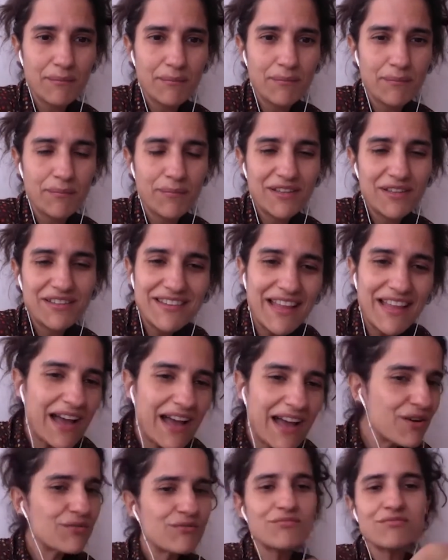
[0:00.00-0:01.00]
But
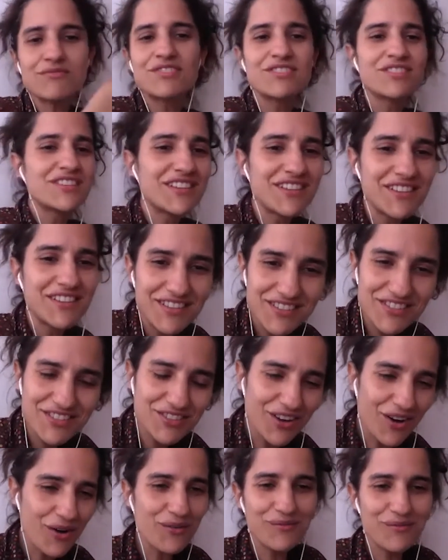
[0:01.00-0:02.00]
now she is
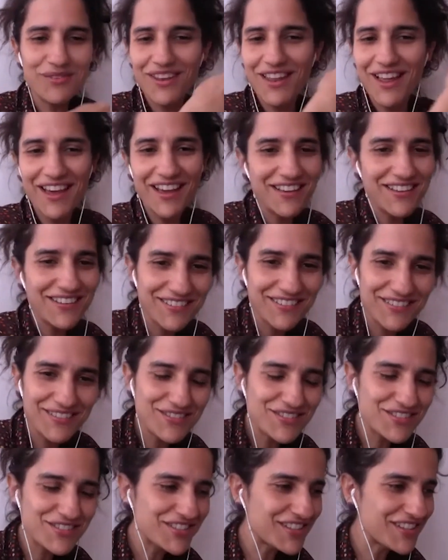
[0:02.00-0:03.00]

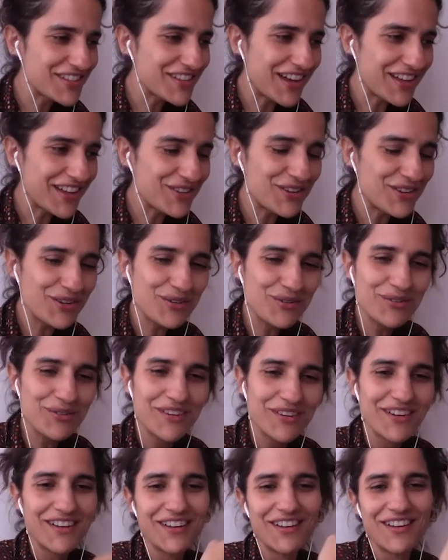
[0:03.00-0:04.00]
I don't know,
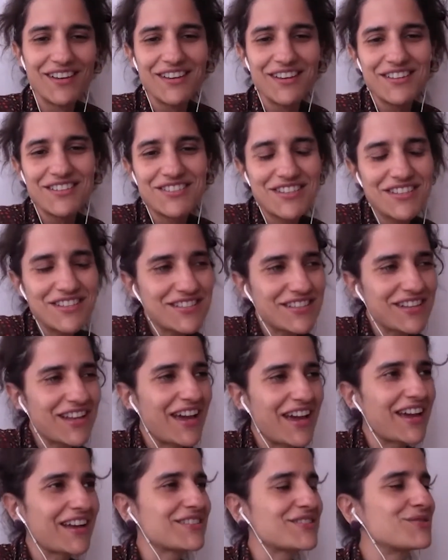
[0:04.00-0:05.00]
she's
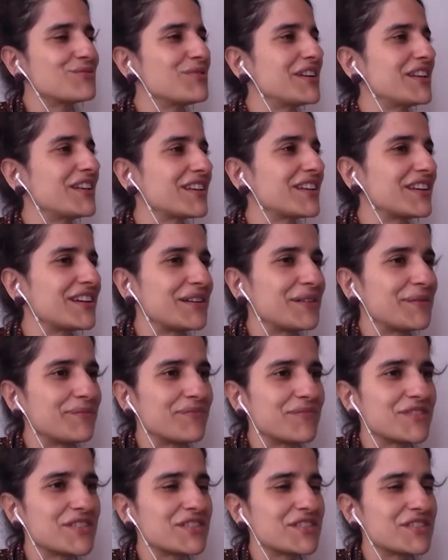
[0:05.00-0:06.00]
like doing
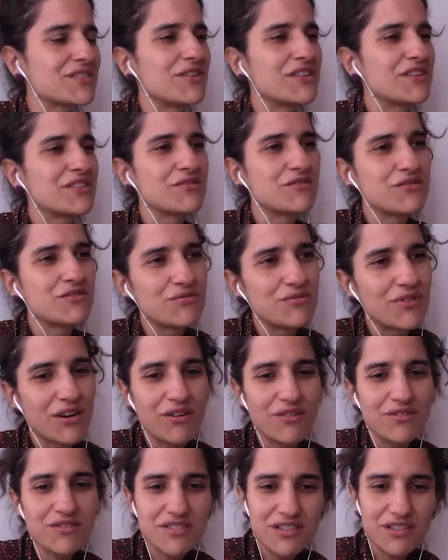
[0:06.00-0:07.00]
she's going to do a
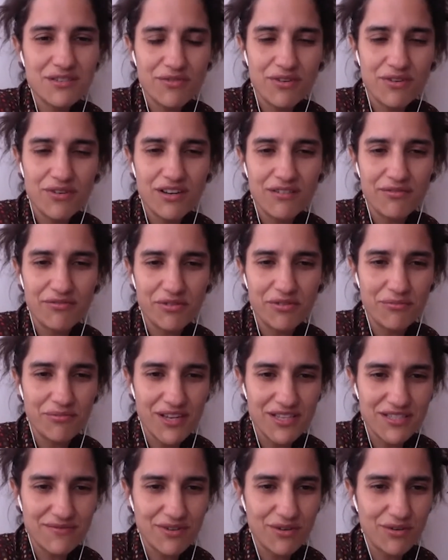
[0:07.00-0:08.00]
concert for a film
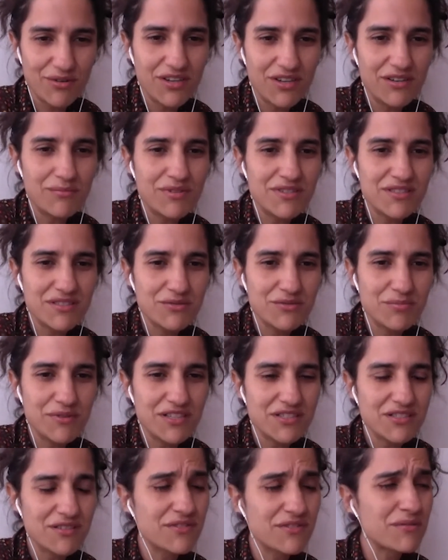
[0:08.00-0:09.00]
festival here in Brazil
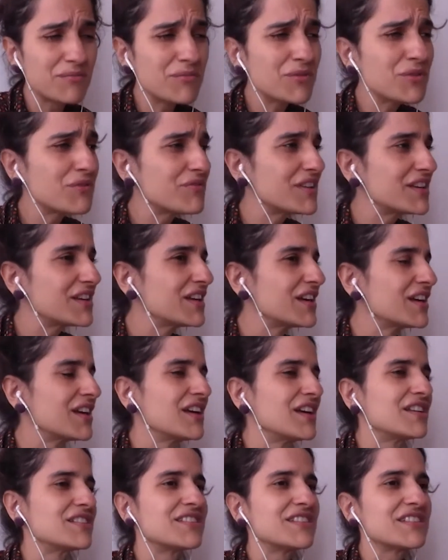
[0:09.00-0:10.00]
because of the movie.
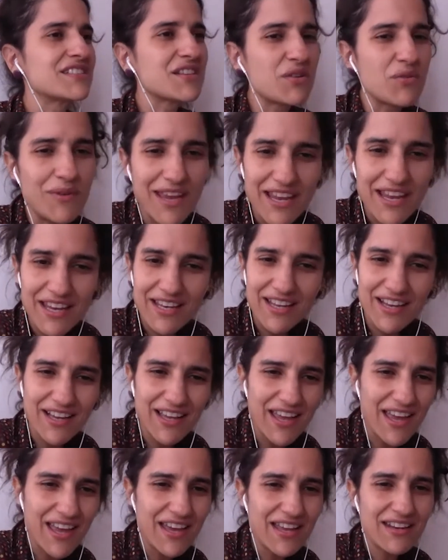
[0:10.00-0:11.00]
She's creating
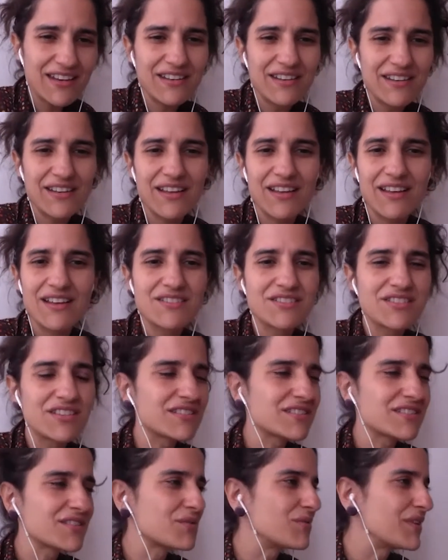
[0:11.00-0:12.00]
again,
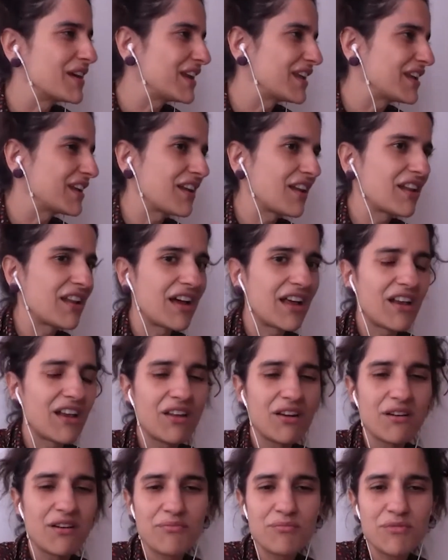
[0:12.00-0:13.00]
she's creating a
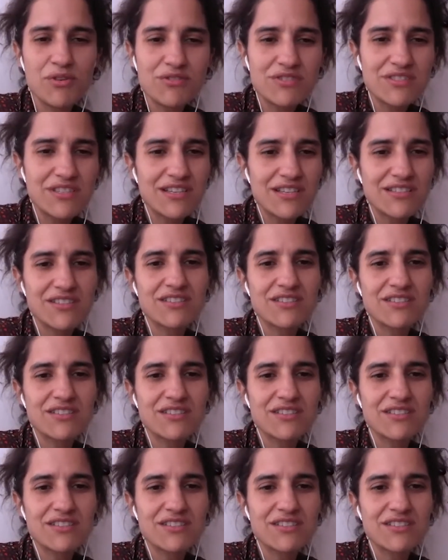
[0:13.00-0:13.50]
lot of music.